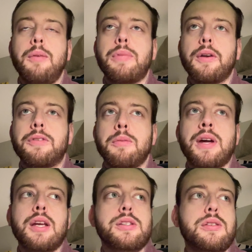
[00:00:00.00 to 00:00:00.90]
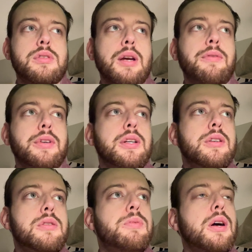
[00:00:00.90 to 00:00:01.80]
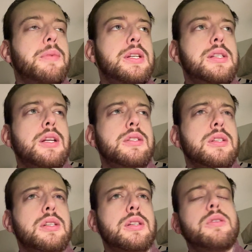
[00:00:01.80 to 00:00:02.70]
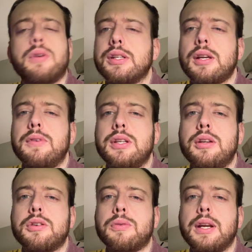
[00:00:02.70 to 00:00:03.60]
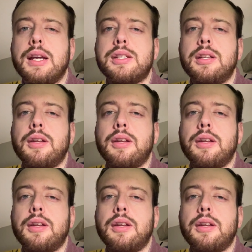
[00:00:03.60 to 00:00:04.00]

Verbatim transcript: but for the past several years, probably since 2017 or 2018,